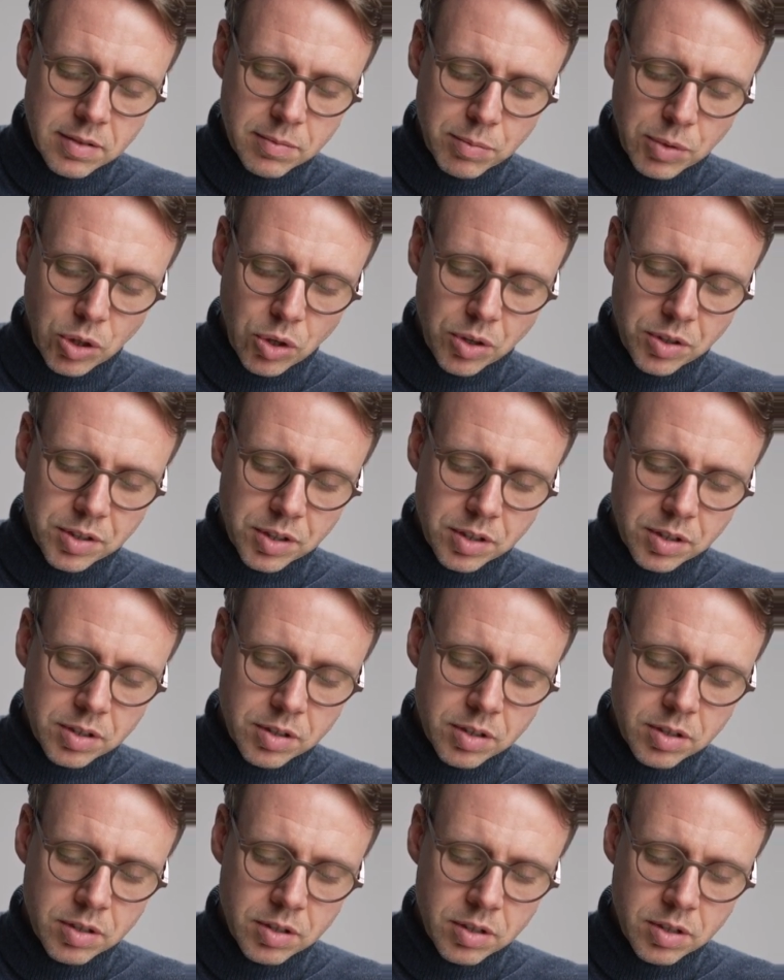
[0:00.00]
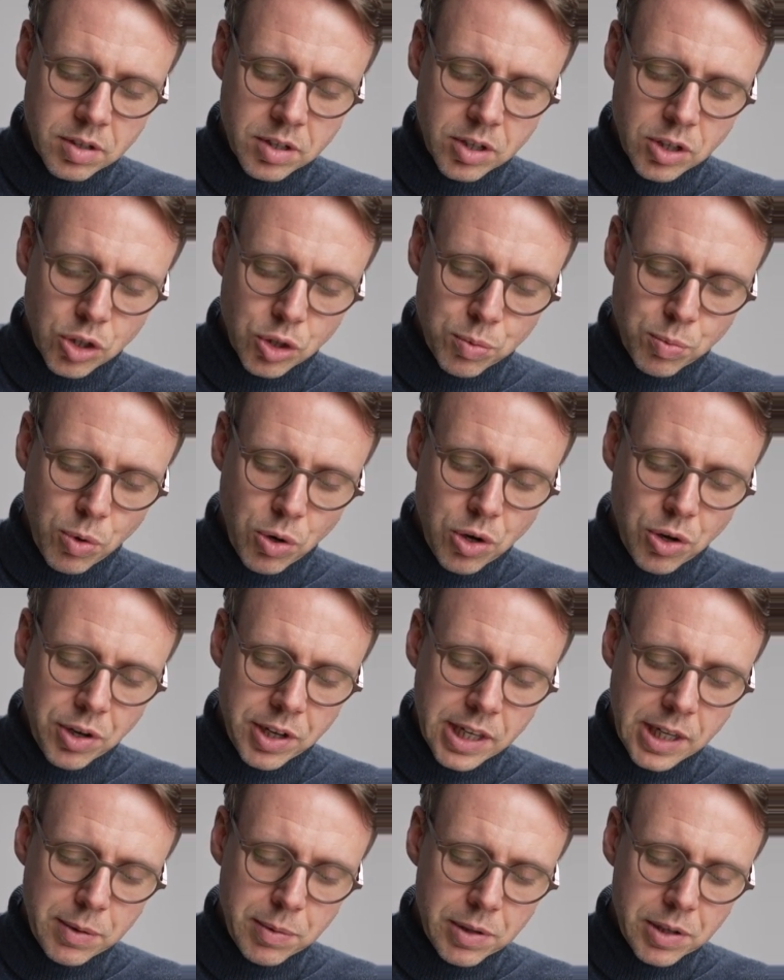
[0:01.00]
because it's smaller or
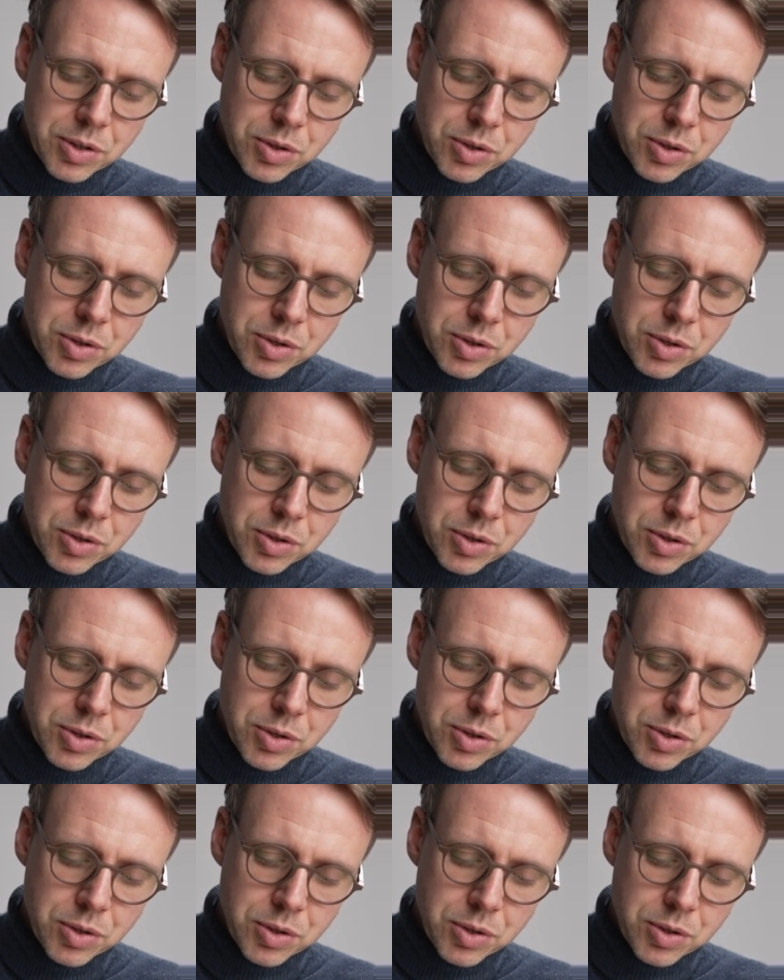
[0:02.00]
equal